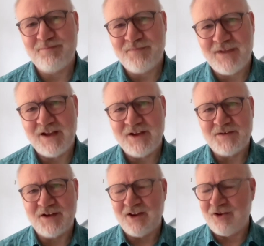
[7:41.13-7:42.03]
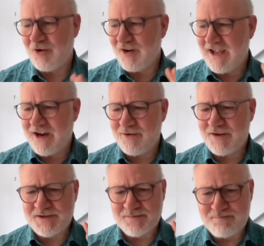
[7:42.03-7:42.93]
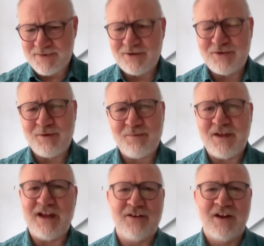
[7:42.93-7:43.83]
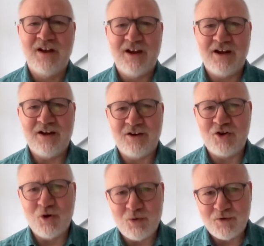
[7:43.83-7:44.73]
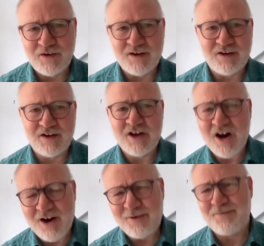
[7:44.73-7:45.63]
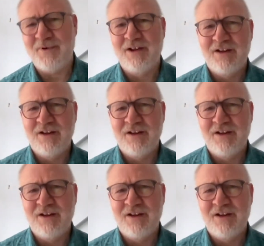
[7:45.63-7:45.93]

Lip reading: They had got Aaron to build them that golden calf.